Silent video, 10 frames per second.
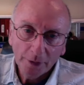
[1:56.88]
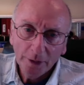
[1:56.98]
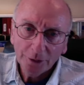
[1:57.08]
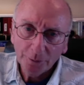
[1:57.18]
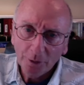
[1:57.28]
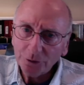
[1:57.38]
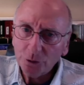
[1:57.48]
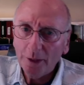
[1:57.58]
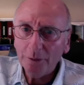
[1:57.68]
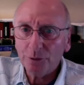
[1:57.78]
So Mark
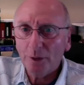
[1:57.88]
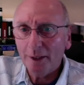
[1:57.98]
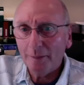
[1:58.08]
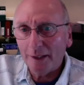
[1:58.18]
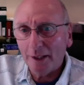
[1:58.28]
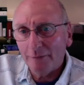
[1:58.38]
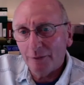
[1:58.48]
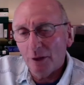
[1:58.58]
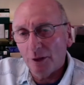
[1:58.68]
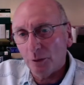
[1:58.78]
Twain was writing about life
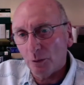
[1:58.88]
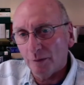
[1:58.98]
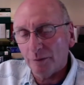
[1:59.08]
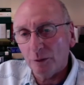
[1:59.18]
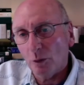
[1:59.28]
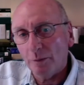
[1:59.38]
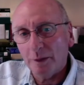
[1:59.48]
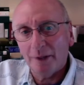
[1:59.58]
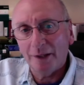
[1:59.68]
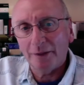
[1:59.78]
along the river in what we might